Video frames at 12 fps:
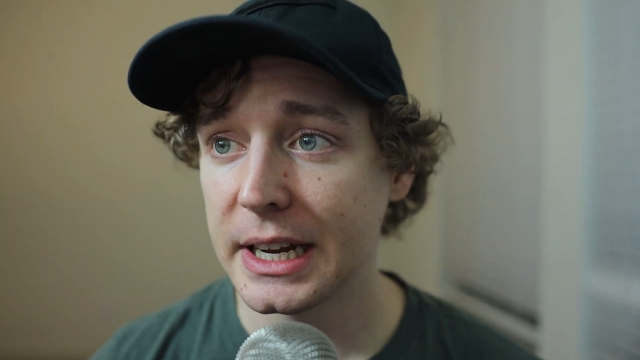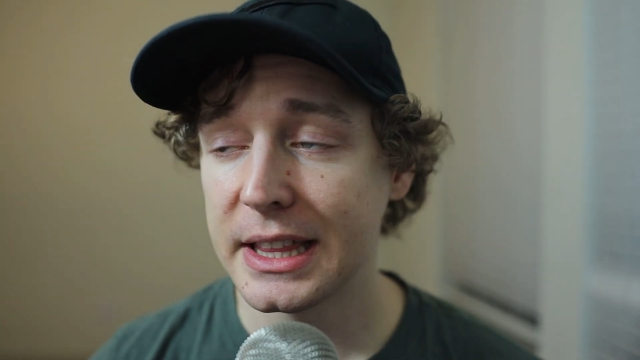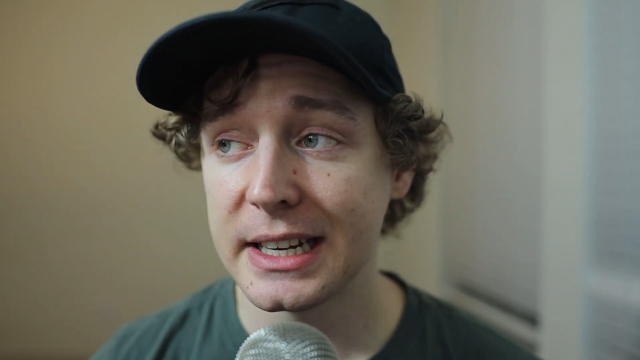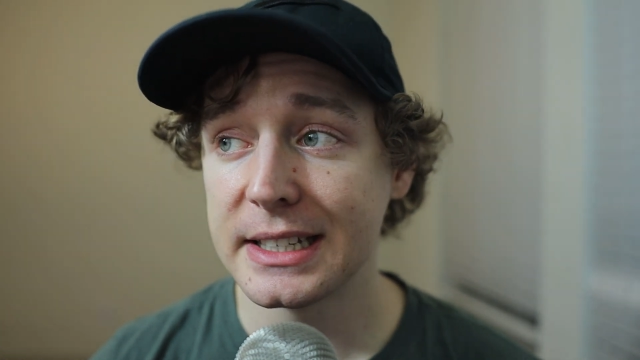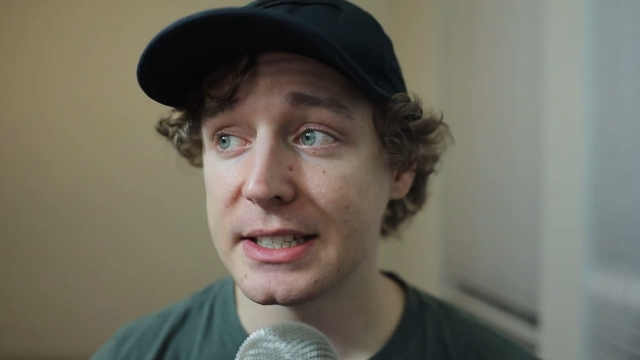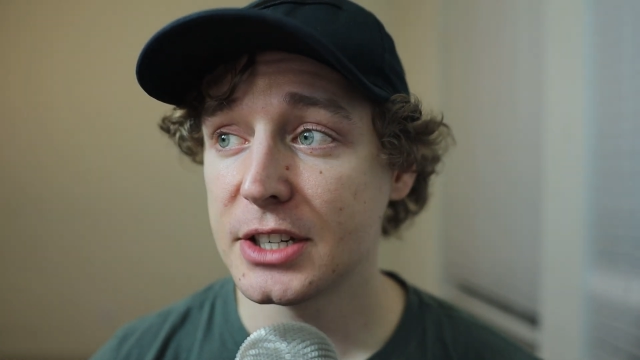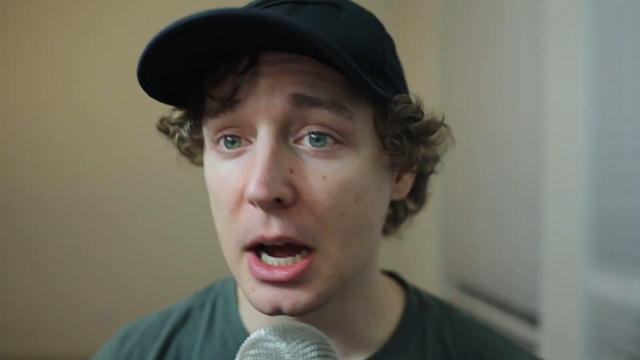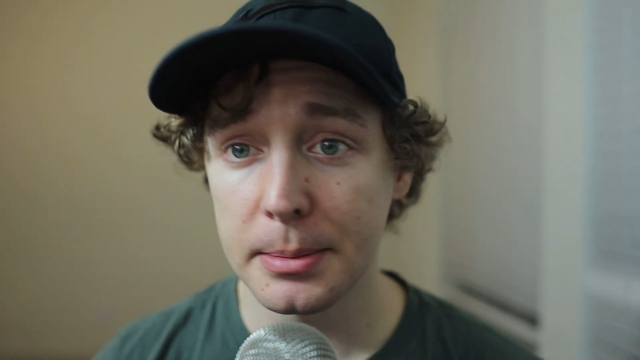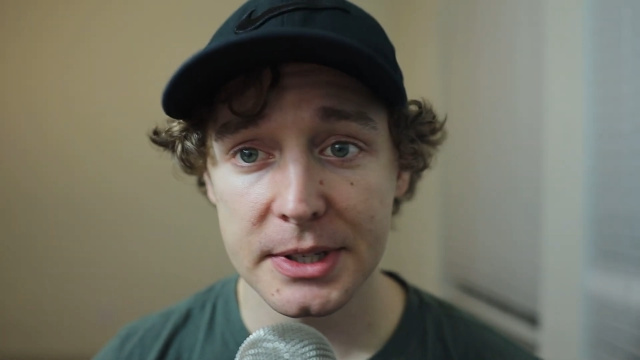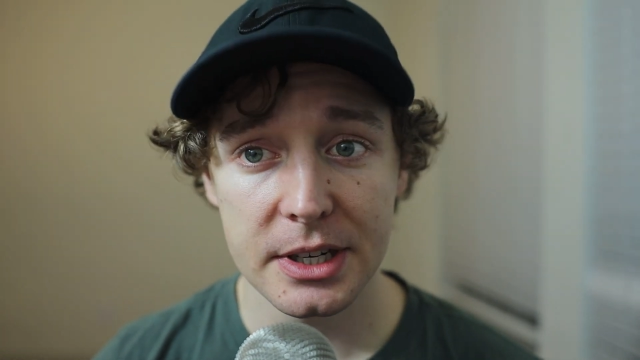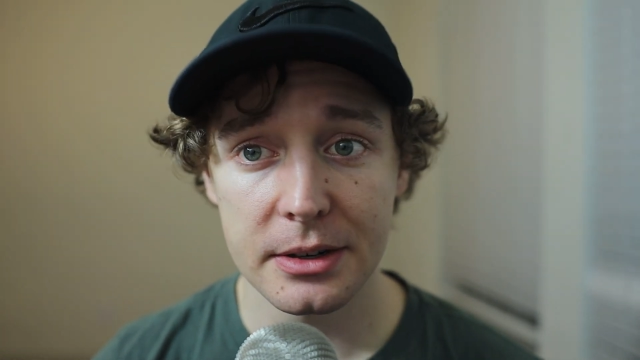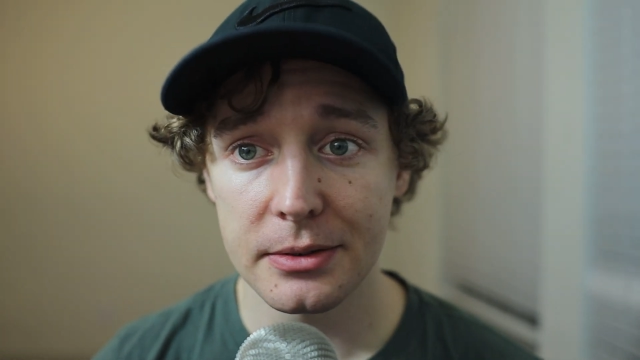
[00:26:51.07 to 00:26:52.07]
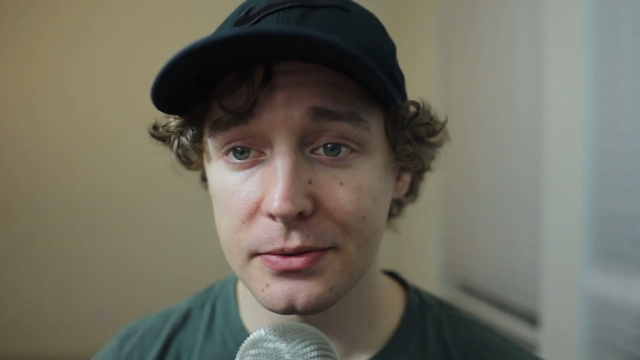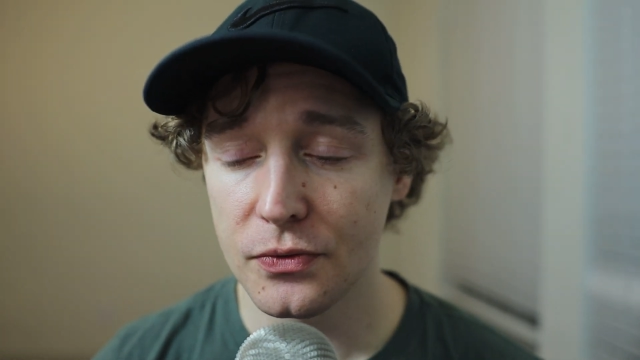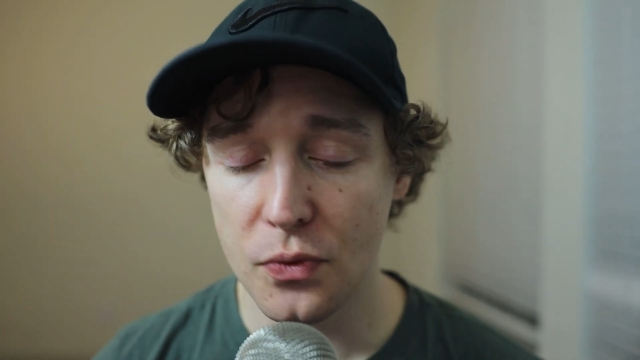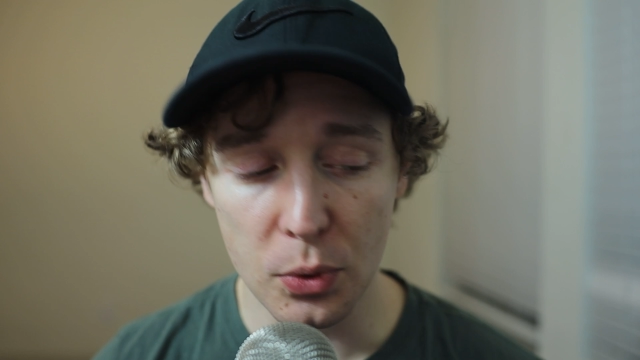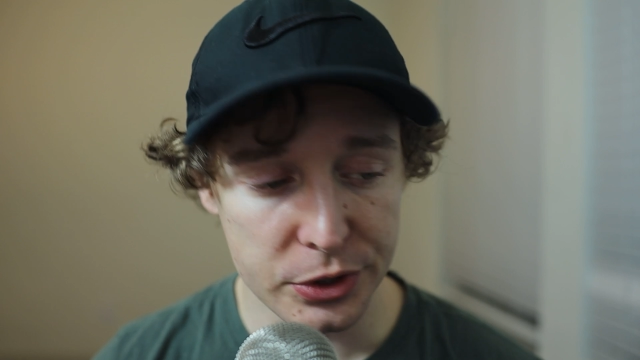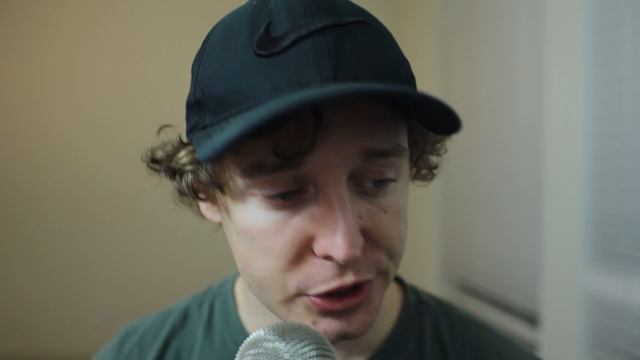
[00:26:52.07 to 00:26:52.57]
I think it's top tier
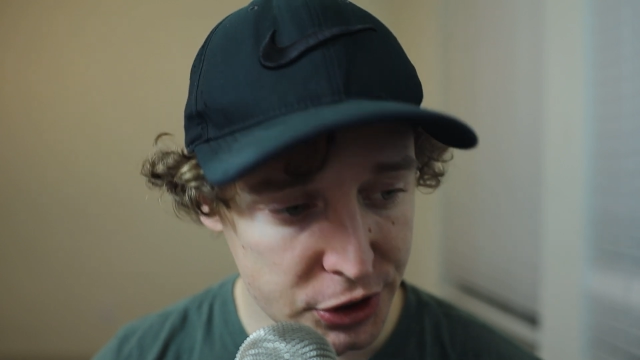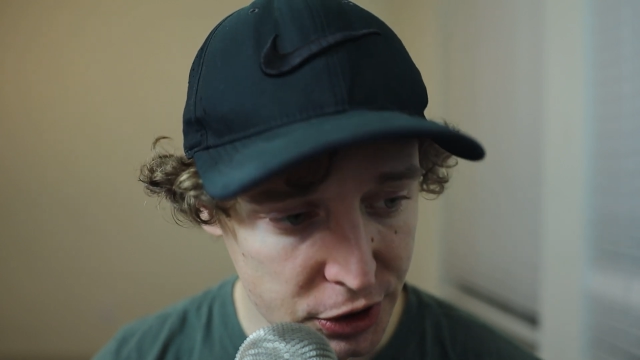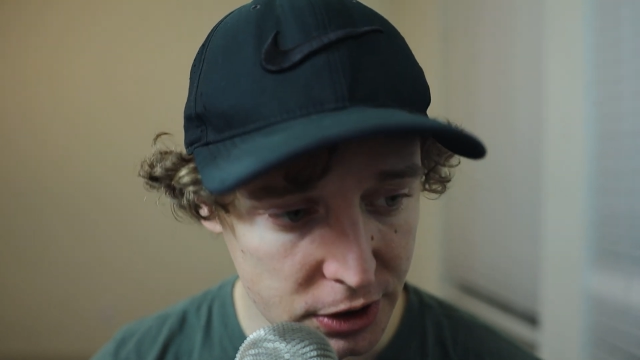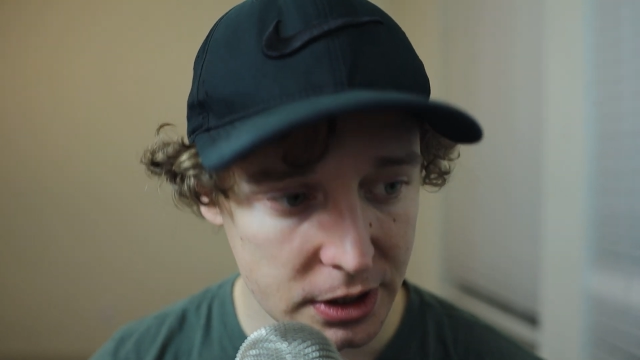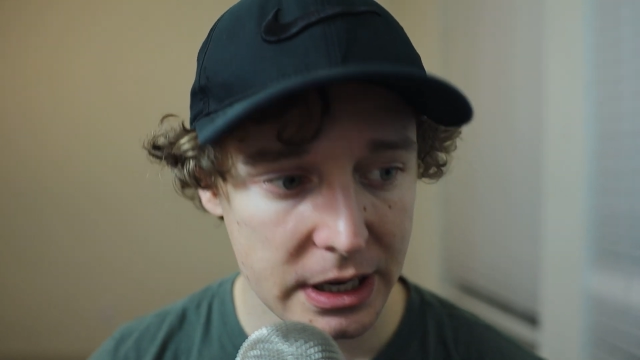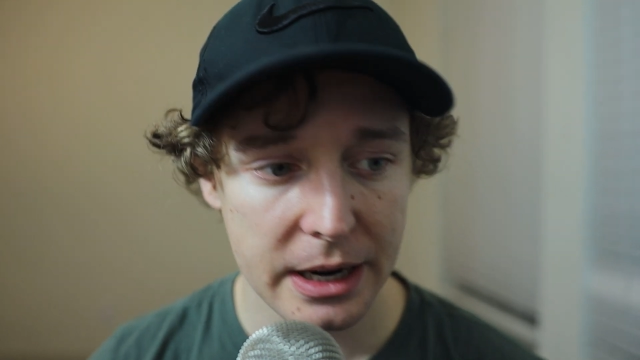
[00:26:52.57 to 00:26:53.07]
for sure.